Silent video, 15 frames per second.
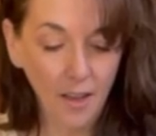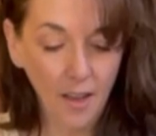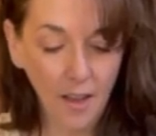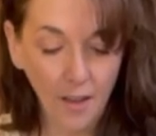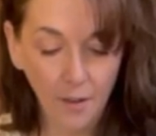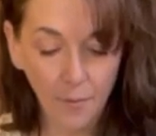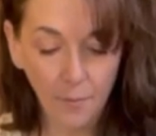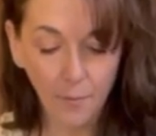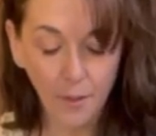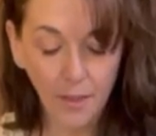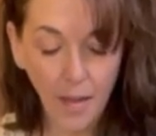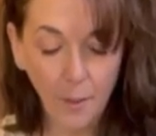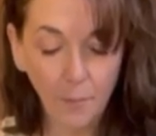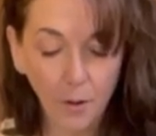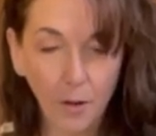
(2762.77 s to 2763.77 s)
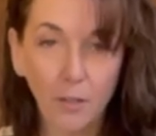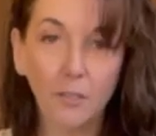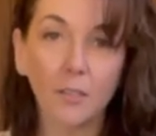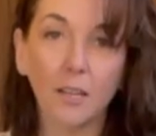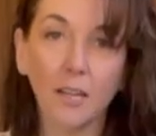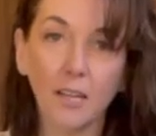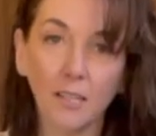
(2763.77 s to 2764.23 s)
Um, but that
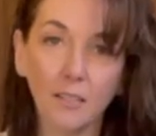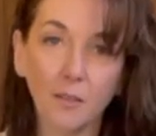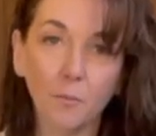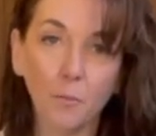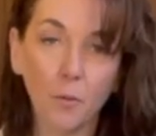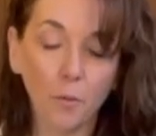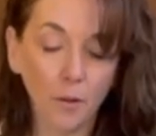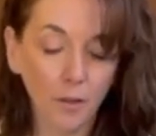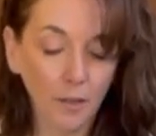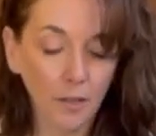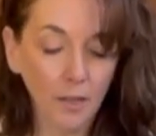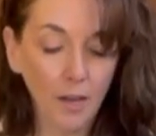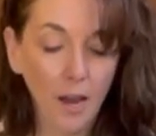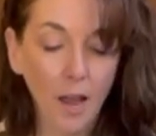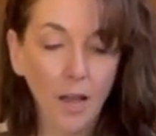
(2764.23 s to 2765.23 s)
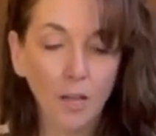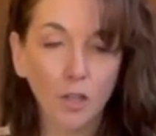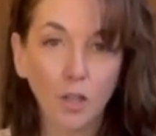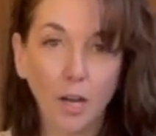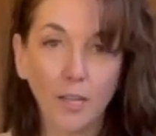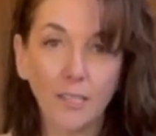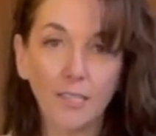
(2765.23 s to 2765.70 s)
part is important.
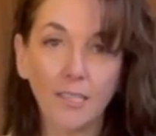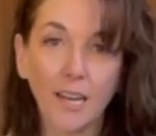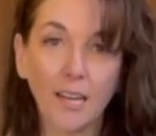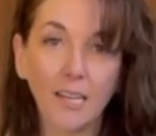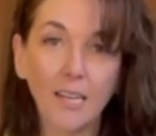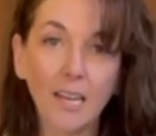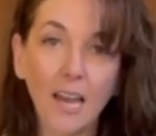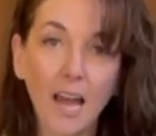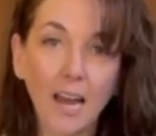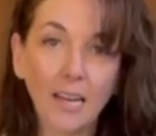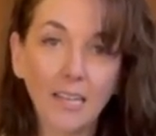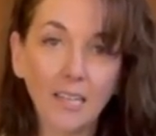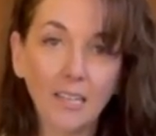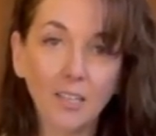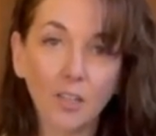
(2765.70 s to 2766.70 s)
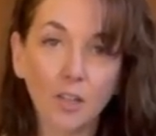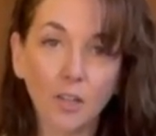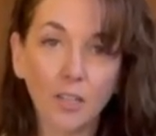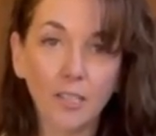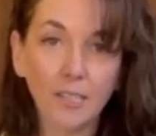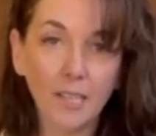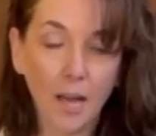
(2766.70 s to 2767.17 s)
Try to stay 90
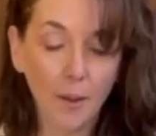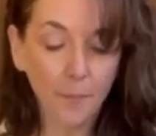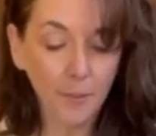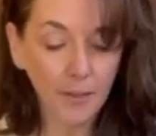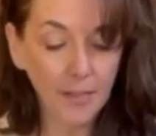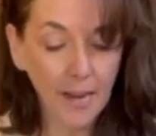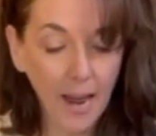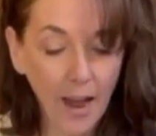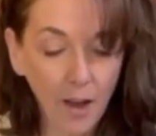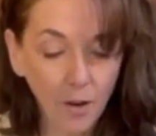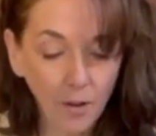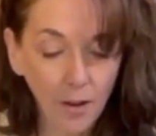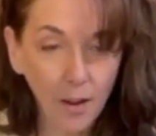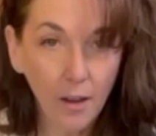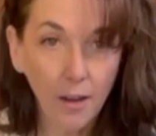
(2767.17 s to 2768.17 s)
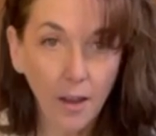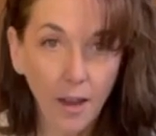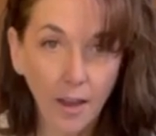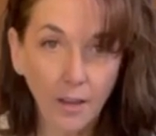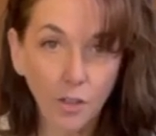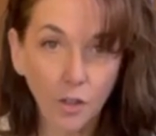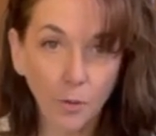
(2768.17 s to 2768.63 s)
degrees up and down
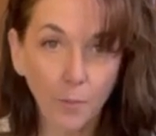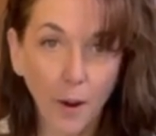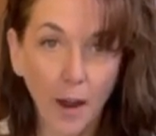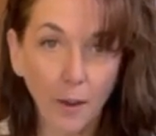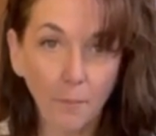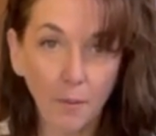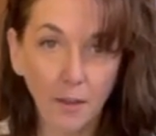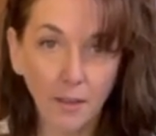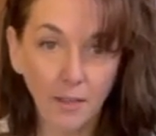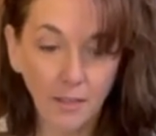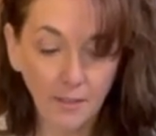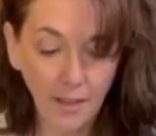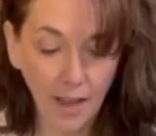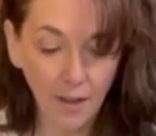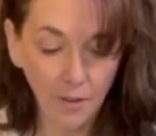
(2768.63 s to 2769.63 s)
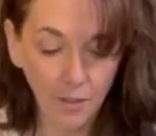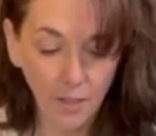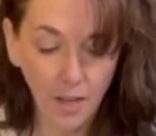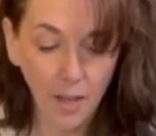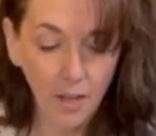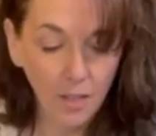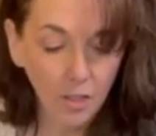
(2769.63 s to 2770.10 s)
as you're piping these out.
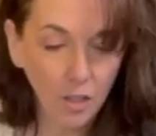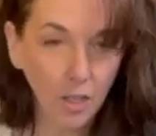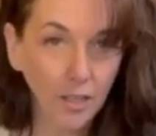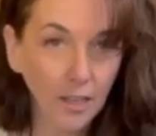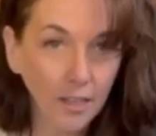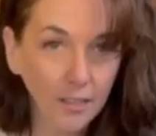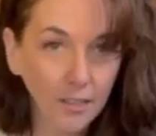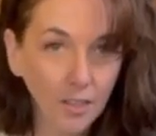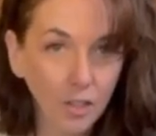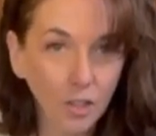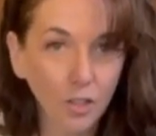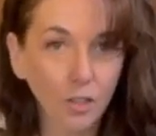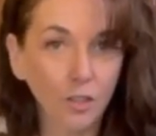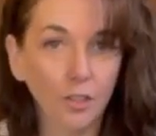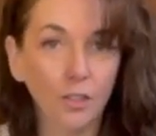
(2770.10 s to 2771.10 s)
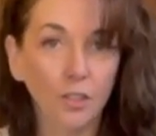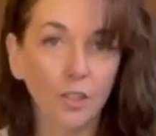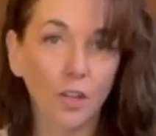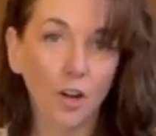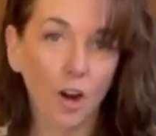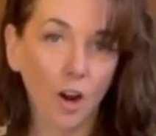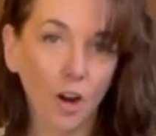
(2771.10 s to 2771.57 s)
Try not to turn
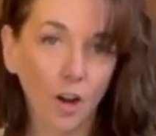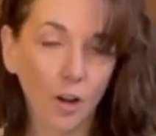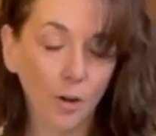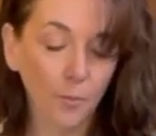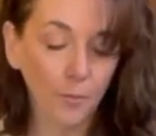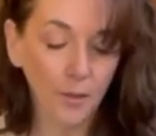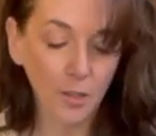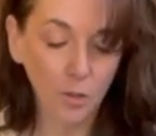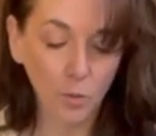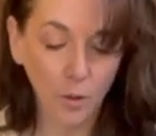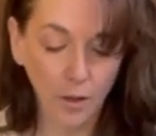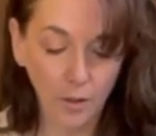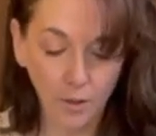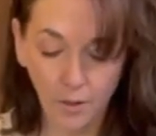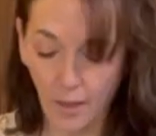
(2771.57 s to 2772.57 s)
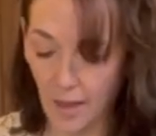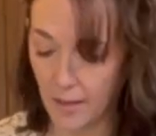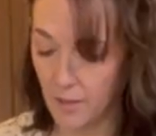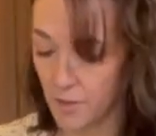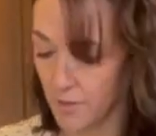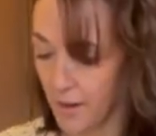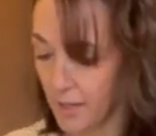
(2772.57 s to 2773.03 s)
your arm this way or that
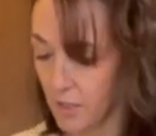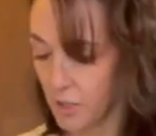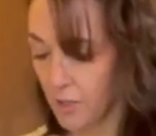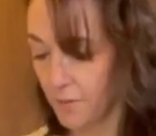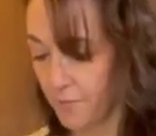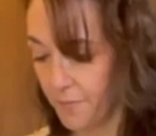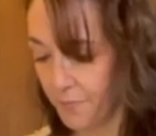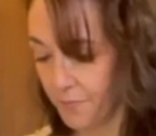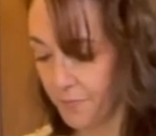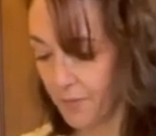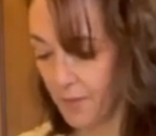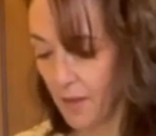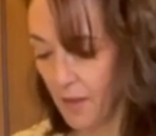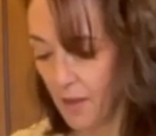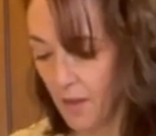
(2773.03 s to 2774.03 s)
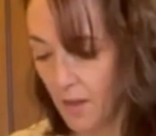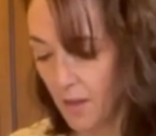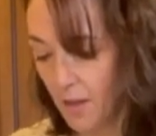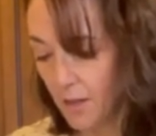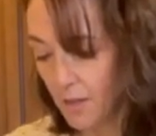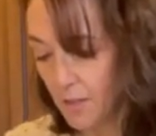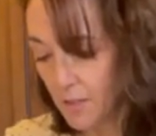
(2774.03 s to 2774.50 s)
direction.
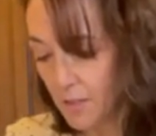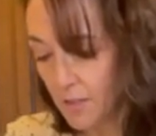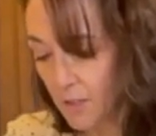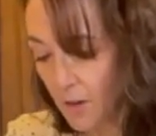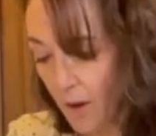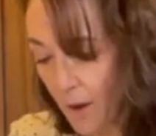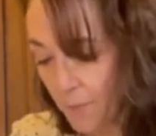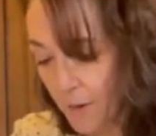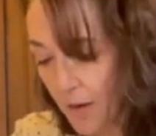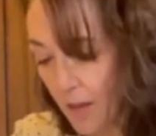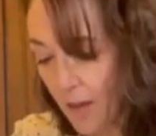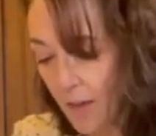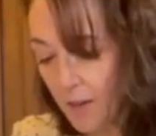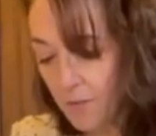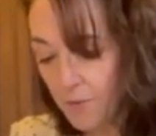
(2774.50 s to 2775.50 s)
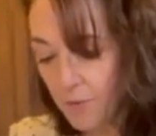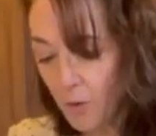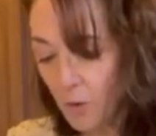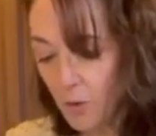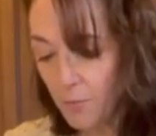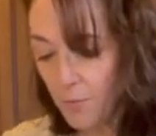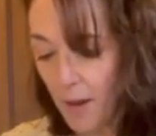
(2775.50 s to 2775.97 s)
So I'm gonna
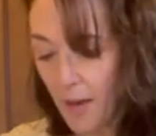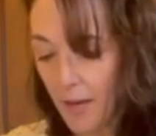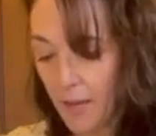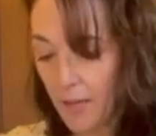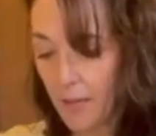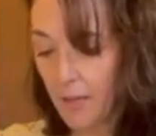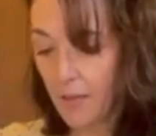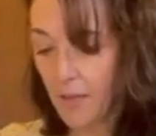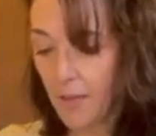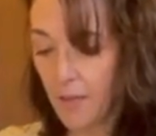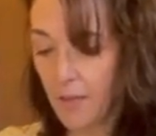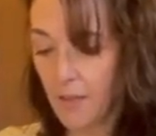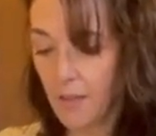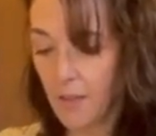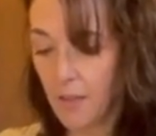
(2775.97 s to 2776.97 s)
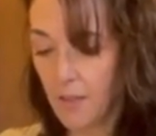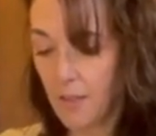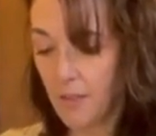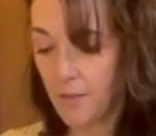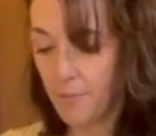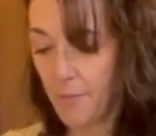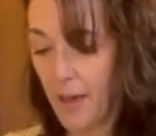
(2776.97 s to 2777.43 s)
unfold my
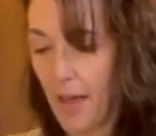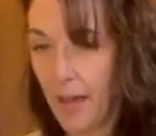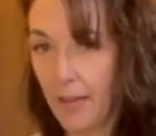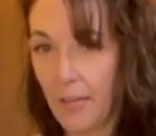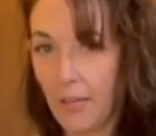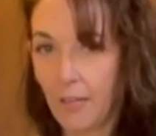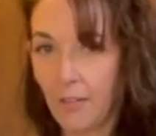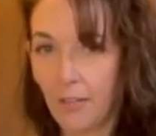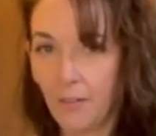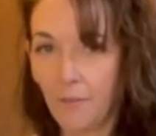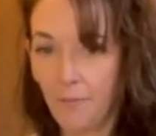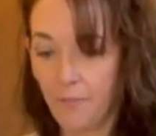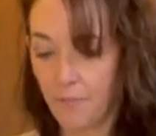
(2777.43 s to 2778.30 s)
bag here.